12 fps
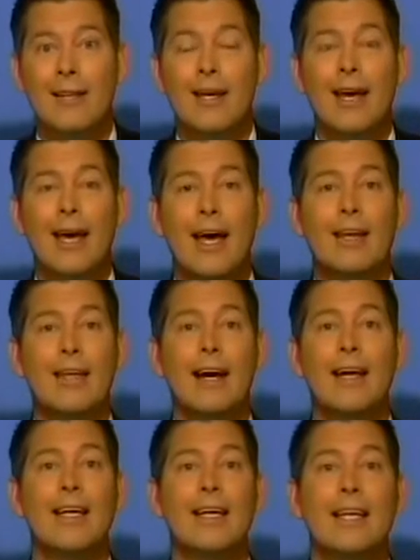and, uh,
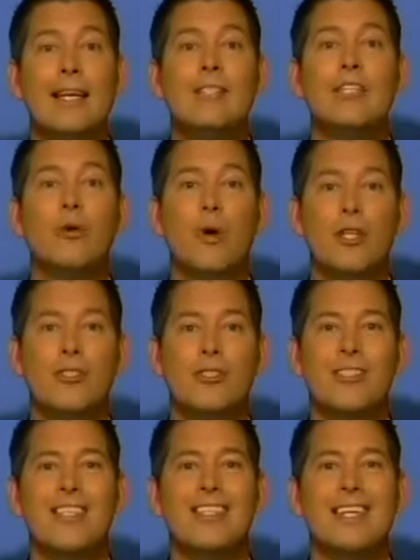and get easy questions
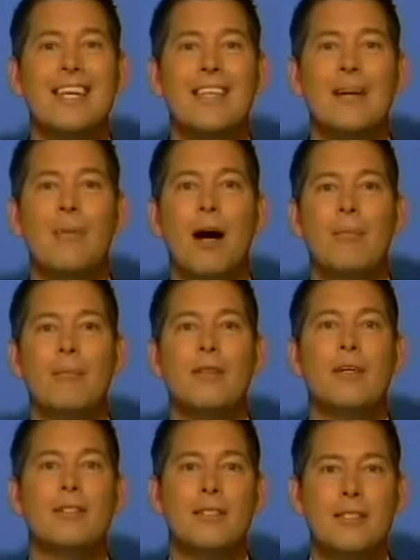that tee them up
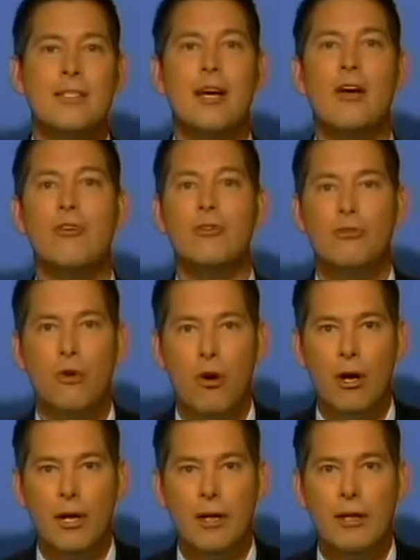to sell their
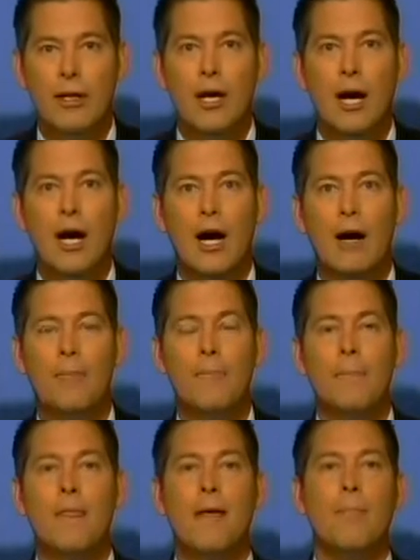story. Um,
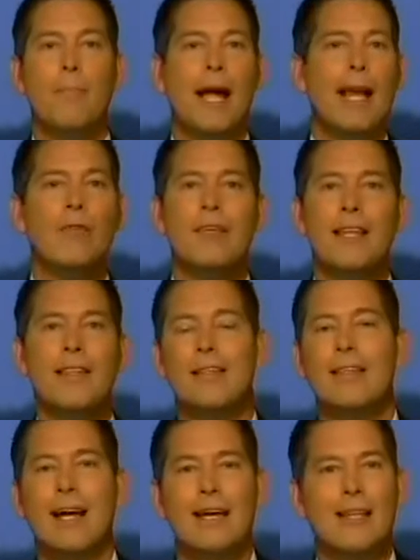but I don't think that
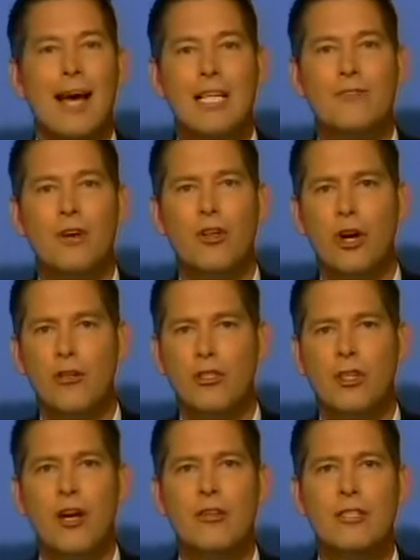that can last very long. You're
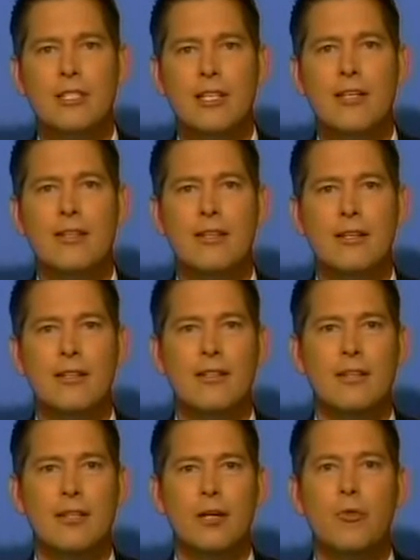starting to see the,
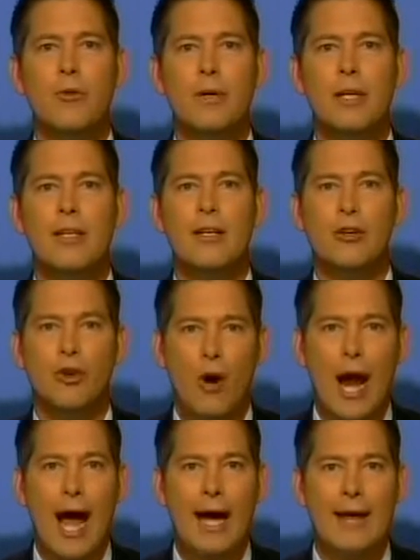the liberal media
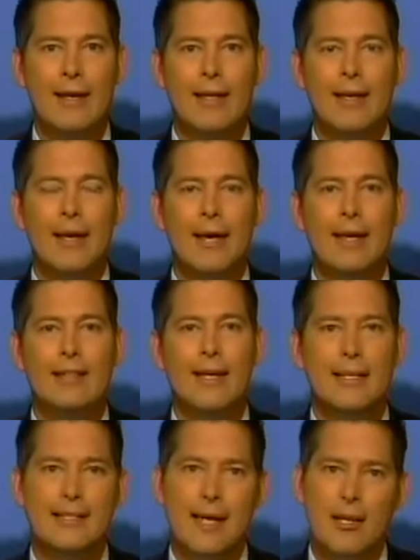crack and,
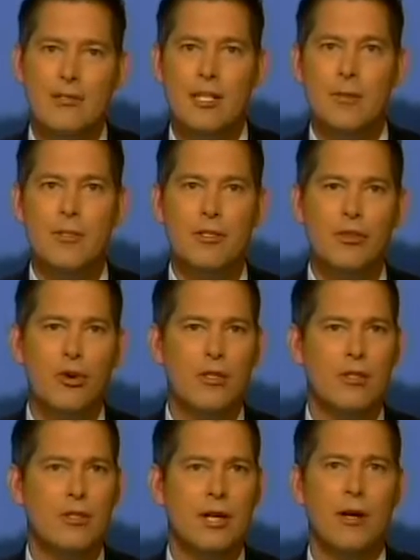and tell some of these
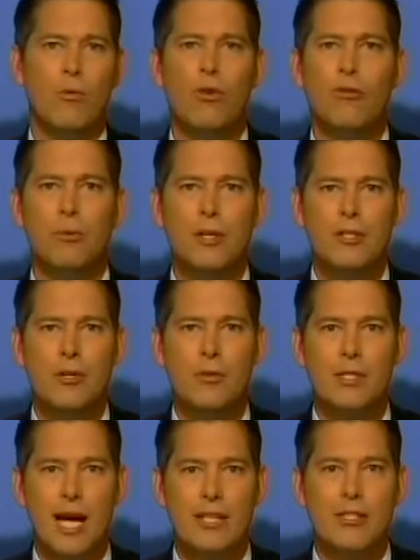stories. Uh, Wolf Blitzer was
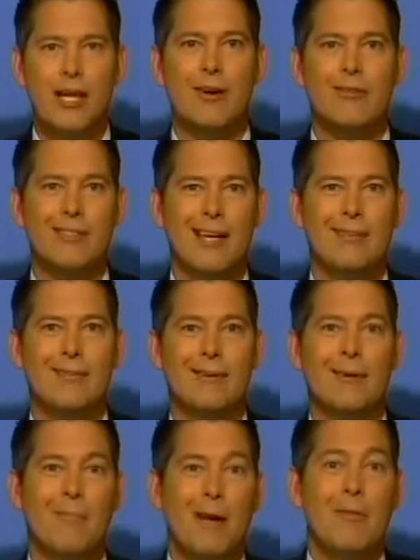actually out saying
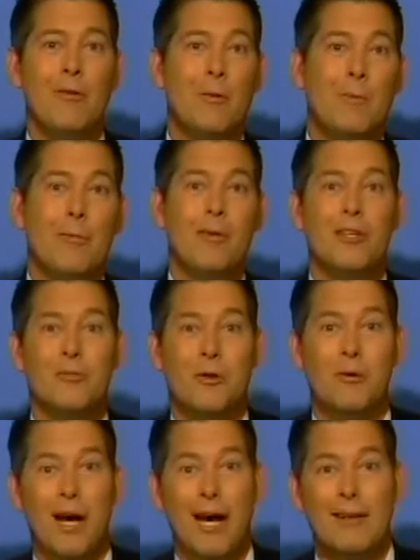maybe the Republicans were
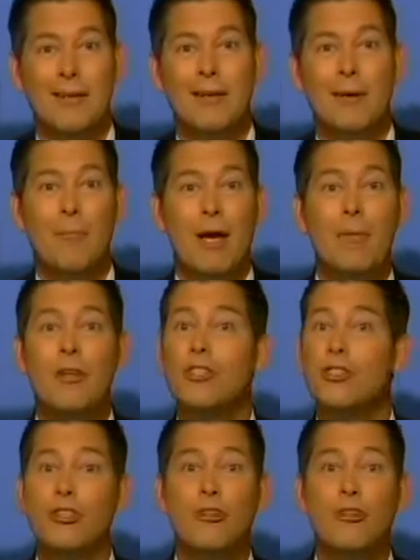right. Maybe there should have